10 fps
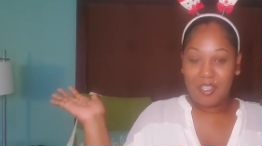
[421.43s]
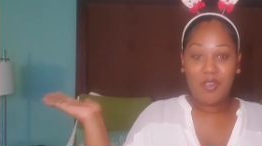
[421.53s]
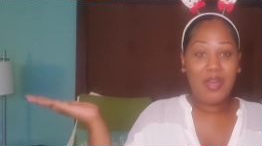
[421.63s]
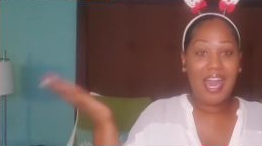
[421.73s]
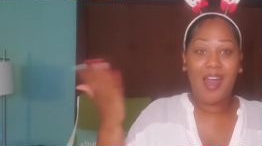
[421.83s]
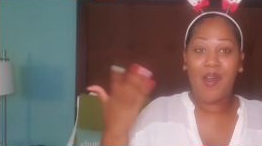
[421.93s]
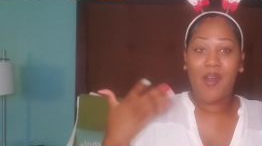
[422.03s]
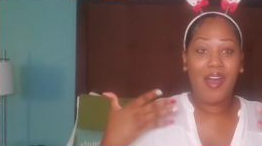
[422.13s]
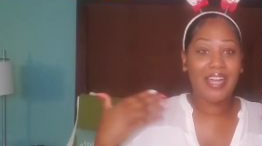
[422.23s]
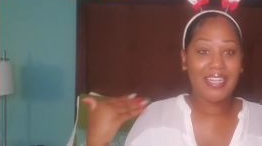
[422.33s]
You got
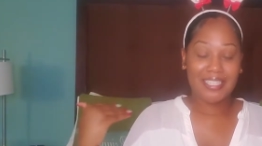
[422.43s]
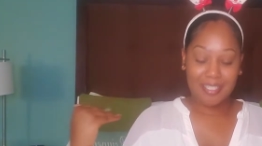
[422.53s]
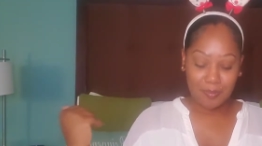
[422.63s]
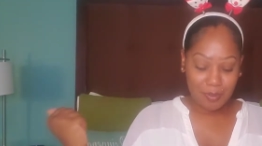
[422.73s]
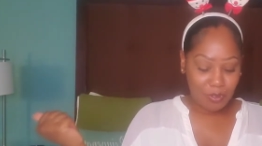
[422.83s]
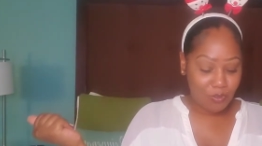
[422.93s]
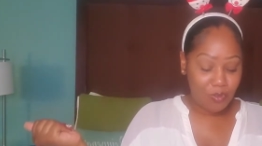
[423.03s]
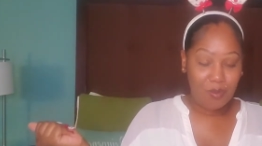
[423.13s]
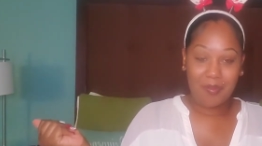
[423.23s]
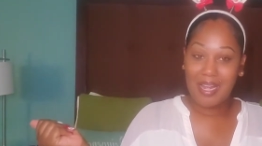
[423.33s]
all this
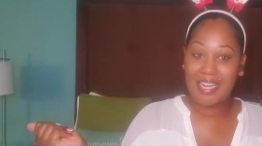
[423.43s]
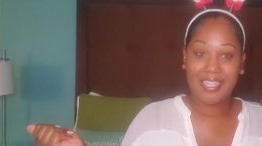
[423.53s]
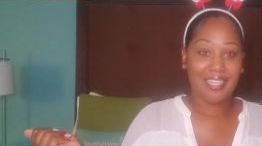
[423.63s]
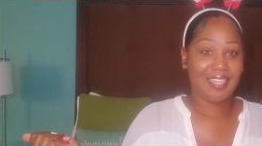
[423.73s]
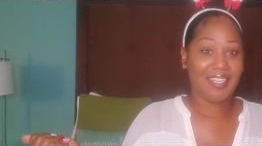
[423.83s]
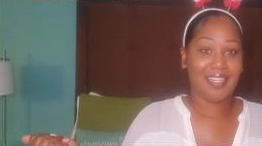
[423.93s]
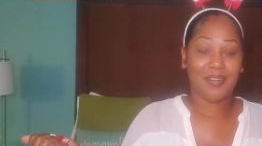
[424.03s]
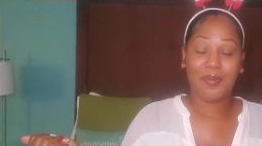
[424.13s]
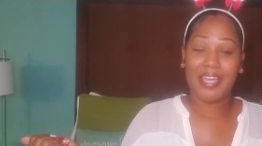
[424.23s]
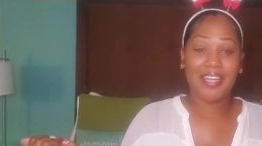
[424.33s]
beautiful melanin
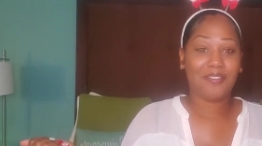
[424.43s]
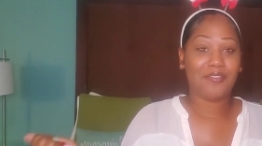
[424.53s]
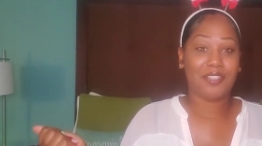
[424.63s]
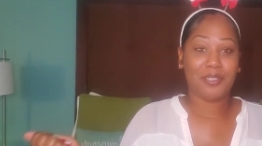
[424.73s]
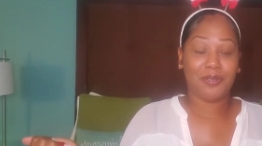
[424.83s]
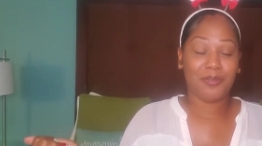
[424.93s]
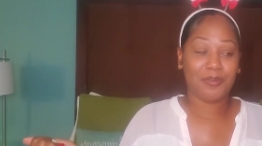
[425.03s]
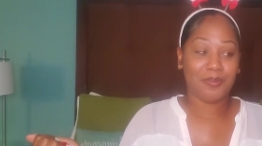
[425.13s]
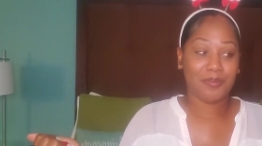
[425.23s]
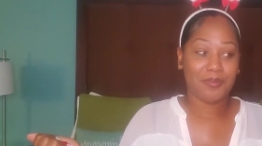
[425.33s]
waiting for you.
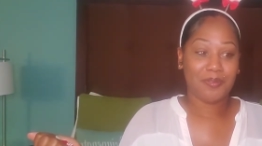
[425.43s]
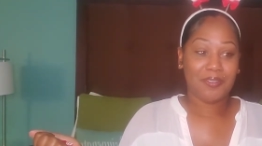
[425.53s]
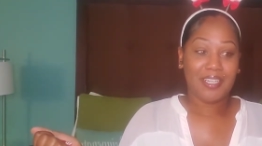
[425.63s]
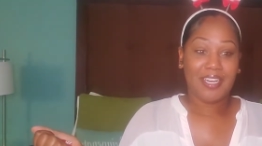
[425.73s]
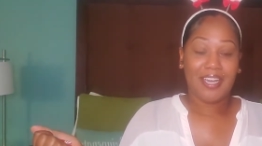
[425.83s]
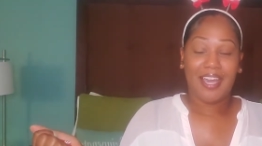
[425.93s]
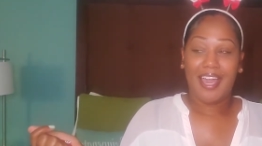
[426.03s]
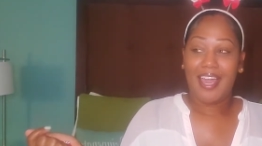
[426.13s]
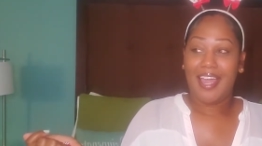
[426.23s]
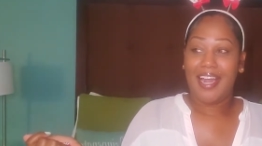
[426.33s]

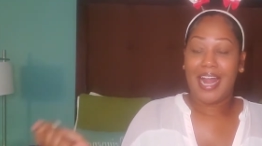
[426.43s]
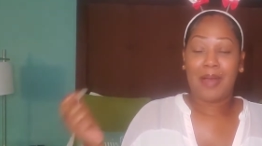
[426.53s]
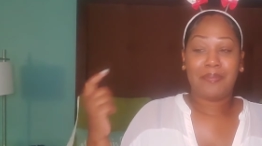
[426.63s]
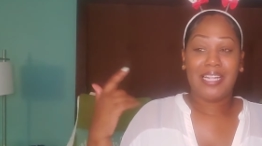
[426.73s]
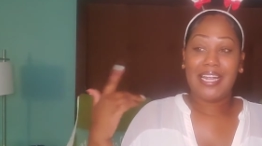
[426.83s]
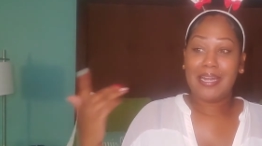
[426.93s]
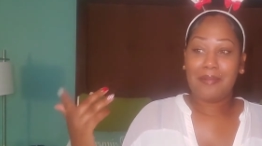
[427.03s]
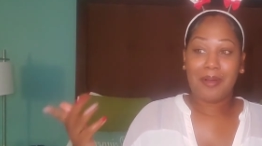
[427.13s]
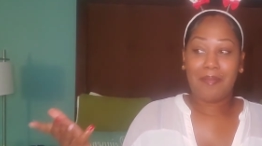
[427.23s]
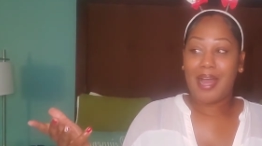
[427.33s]
And I'm thinking in
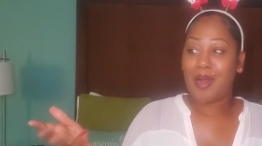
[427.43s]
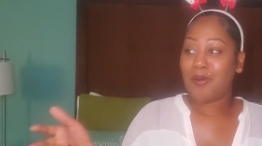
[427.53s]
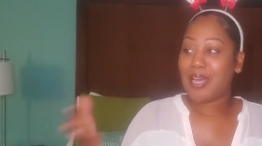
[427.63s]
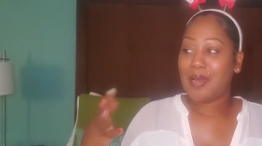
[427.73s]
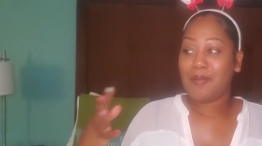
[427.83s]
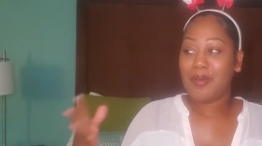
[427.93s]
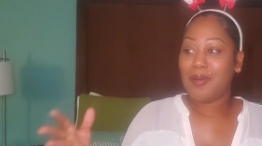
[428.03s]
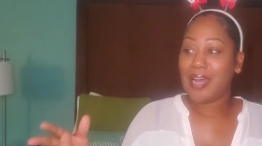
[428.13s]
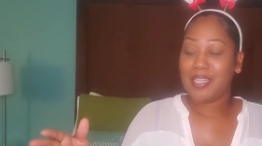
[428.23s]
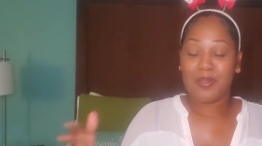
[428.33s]
my mind, okay, we're
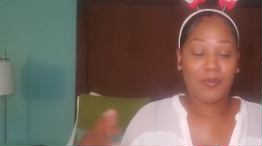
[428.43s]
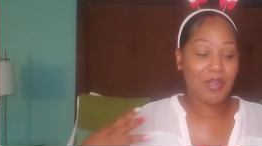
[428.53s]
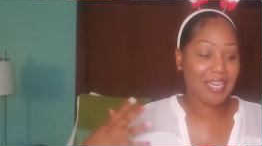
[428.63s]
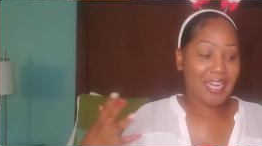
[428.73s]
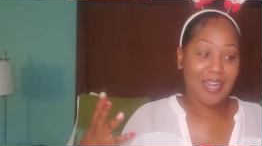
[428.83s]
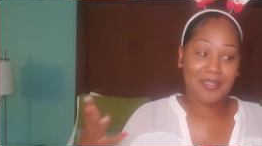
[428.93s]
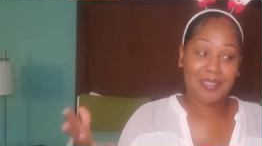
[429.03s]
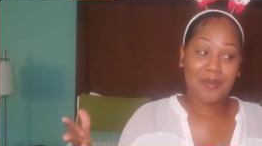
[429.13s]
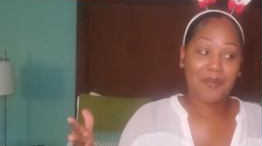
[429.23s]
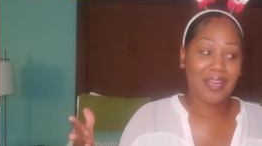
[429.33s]
gonna have to work it out
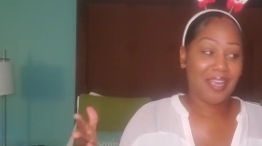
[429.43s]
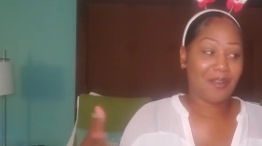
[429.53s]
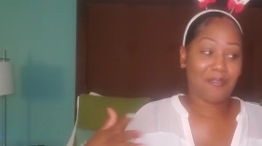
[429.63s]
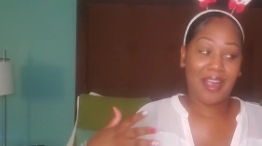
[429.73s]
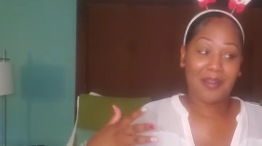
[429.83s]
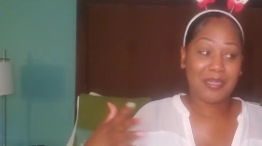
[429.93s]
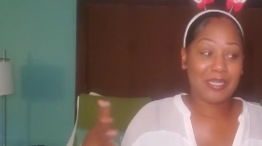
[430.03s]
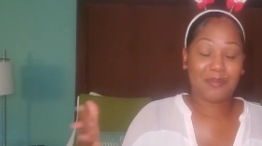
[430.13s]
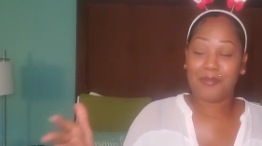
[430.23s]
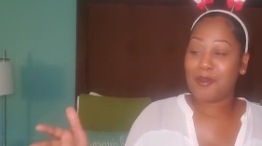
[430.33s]
some way around
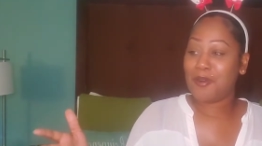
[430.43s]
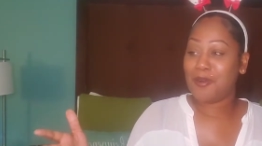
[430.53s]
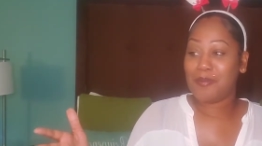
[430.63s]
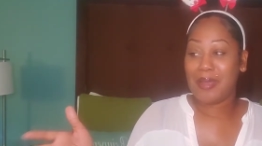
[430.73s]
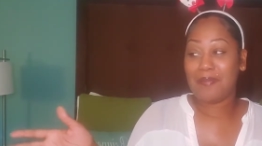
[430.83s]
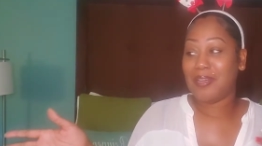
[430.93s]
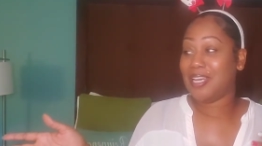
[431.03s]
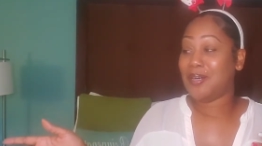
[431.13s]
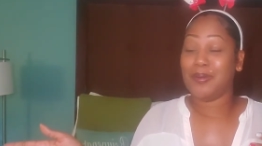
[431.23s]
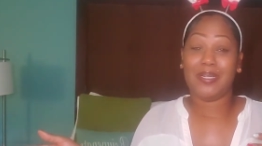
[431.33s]
this room. Maybe we
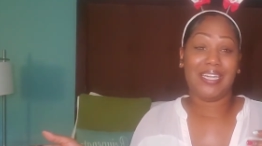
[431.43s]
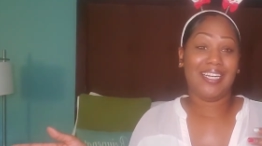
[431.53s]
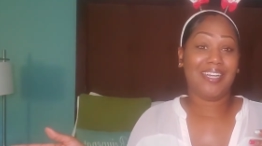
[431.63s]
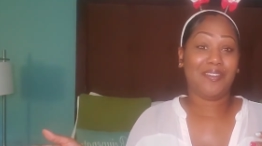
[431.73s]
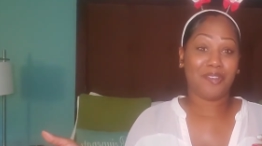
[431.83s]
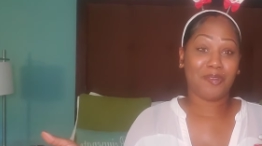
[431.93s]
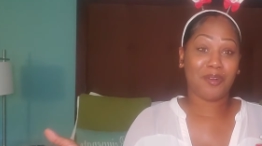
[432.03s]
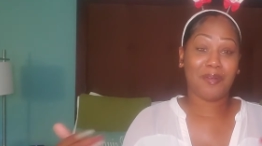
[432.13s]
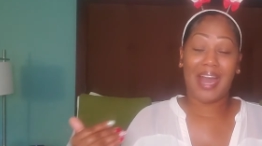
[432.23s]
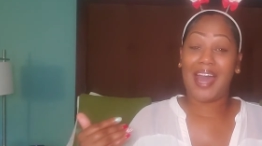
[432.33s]
can go in the living
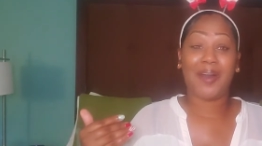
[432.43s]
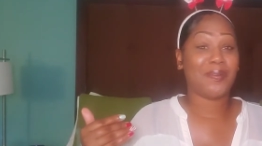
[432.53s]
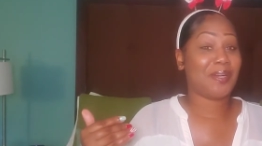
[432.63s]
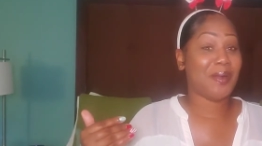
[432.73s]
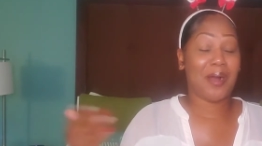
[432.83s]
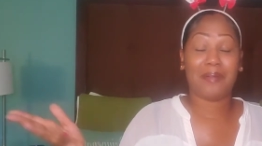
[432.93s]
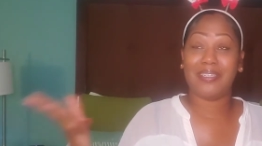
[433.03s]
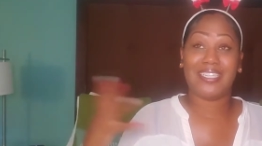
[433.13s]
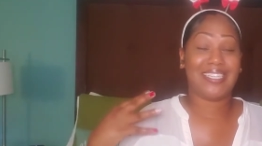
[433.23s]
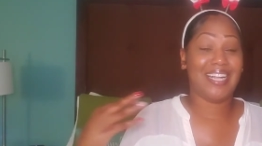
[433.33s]
room. I don't know. I'm
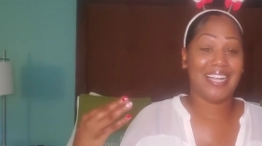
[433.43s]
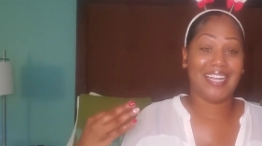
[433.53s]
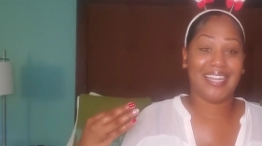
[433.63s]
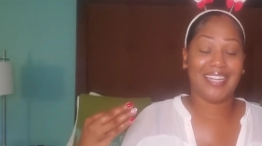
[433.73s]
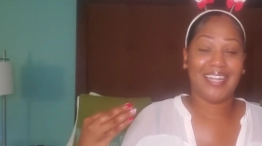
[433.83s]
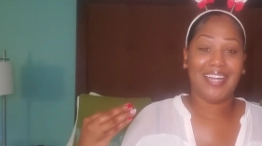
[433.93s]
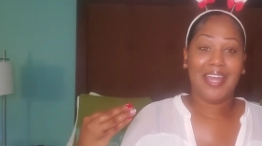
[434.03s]
just thinking.